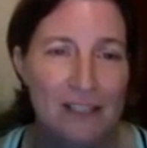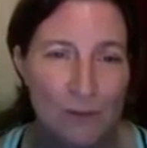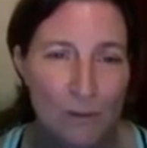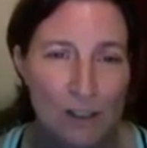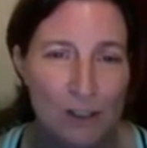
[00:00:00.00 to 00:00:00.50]

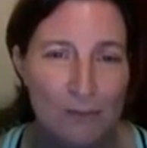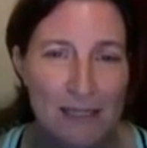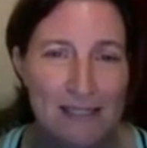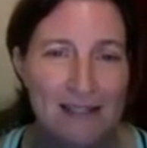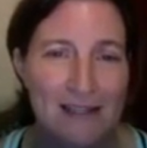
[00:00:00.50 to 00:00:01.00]
So what do
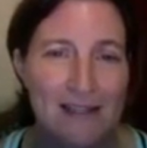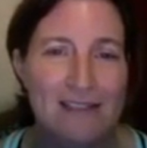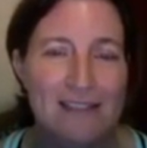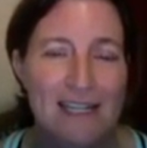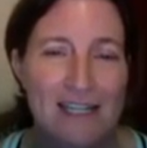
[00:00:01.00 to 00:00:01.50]

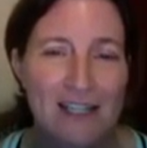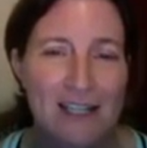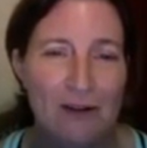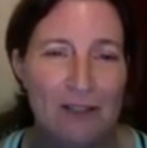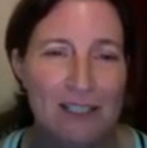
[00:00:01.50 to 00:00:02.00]
baseline data
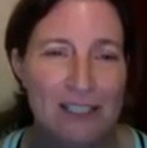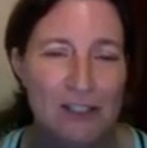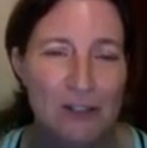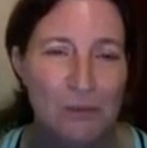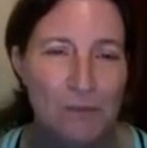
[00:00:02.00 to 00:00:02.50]
allow us to
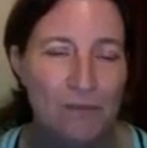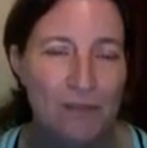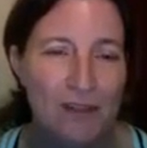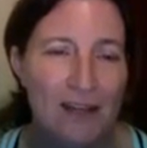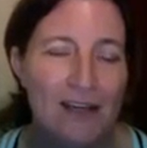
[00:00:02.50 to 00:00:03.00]
do?
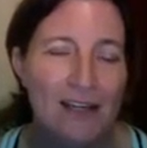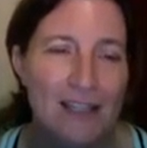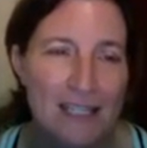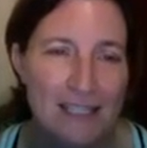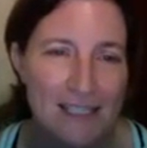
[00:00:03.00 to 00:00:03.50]

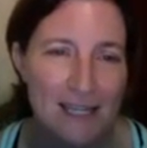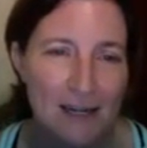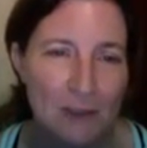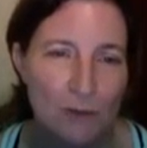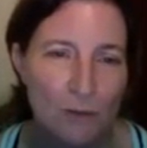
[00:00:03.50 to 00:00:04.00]
They
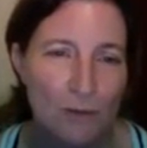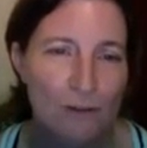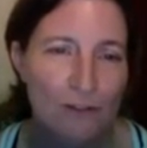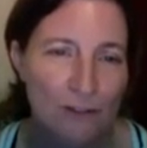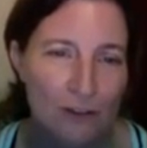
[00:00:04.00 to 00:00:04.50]
establish what we
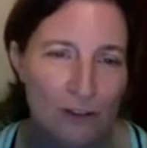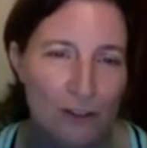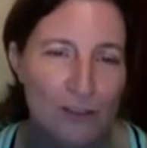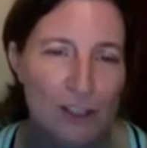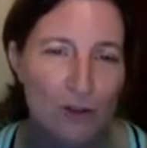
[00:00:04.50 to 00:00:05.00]
refer
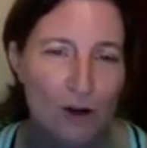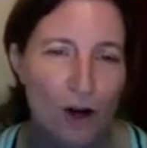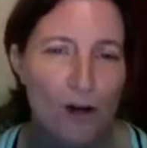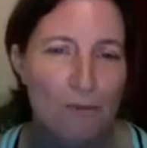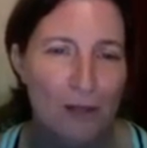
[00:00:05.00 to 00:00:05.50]
to as
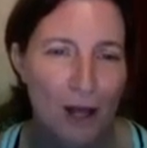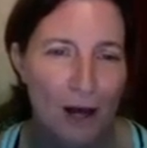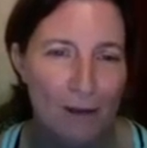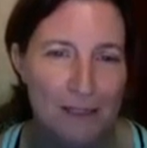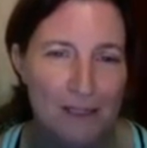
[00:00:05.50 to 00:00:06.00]
strong
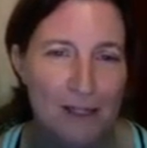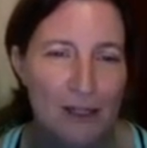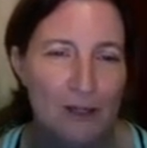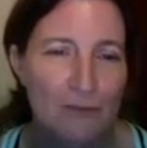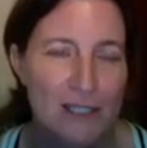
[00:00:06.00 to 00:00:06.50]
plops,
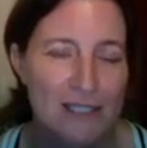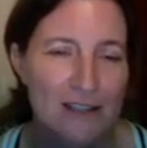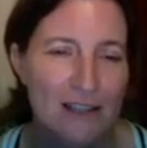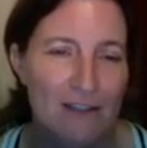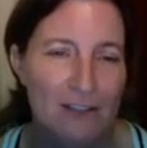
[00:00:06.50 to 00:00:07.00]

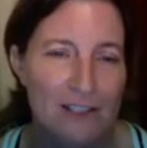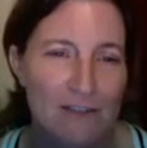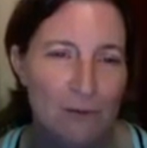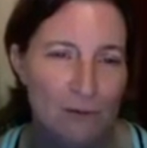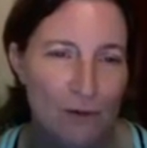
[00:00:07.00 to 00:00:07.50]
present levels
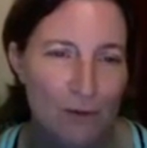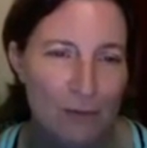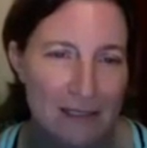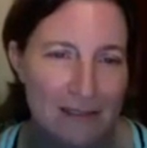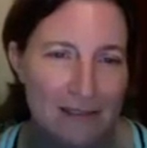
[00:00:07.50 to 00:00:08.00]
of
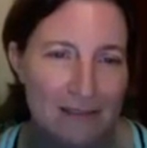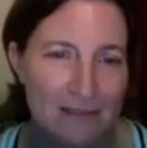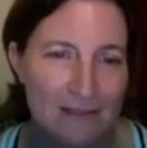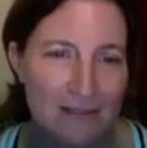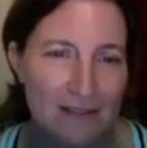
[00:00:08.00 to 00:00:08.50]
performance.
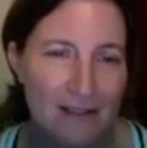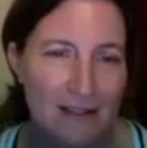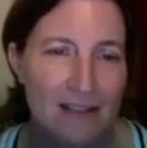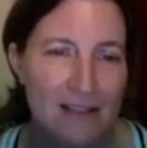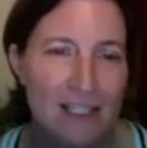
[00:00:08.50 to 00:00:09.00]

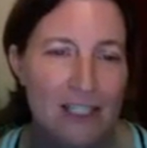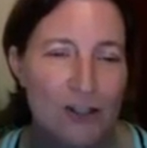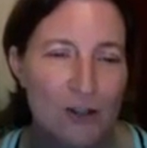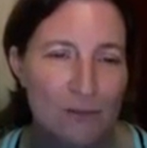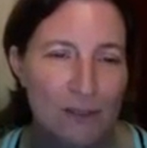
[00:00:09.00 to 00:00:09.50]
They
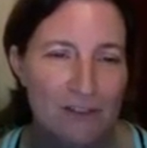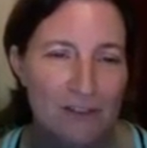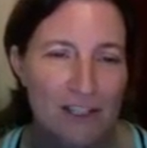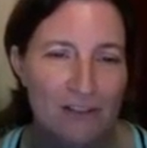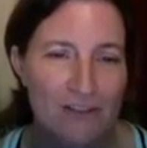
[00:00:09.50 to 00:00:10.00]
determine if
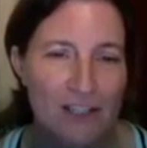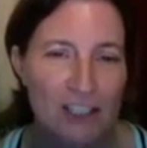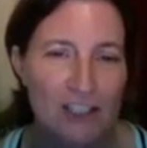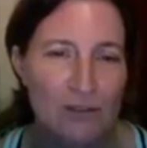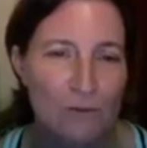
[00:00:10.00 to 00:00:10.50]
the
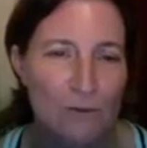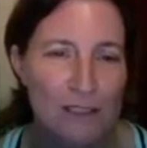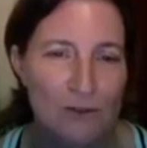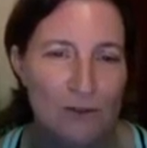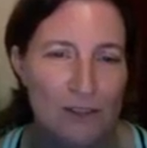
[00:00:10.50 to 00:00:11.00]
interventions and
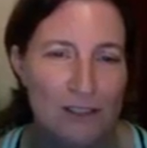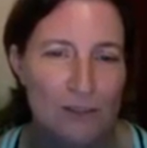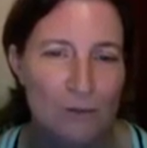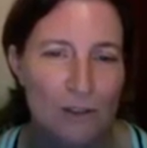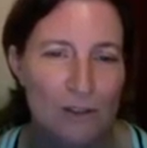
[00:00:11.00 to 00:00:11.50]
resources
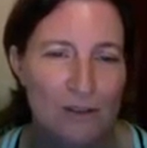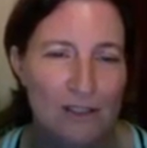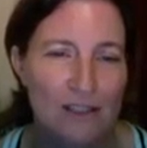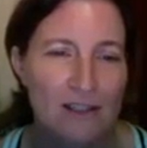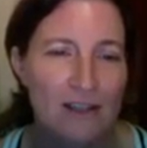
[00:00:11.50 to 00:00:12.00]
we're
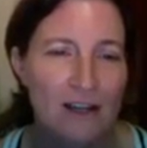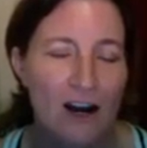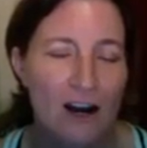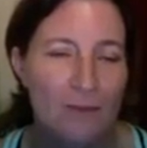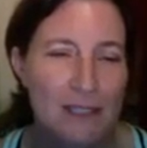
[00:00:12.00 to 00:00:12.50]
using
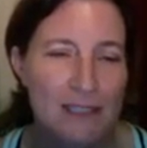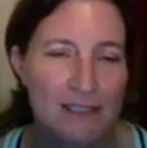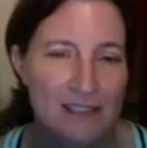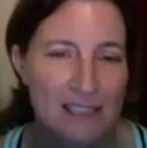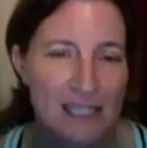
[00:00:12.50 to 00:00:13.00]
are being
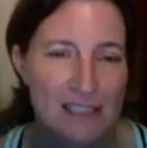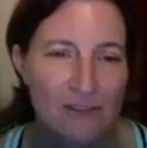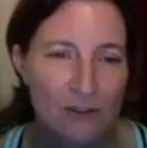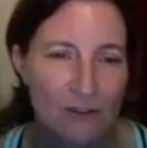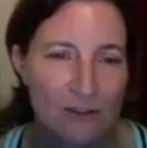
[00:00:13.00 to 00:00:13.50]

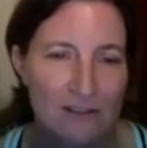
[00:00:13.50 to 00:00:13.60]
successful.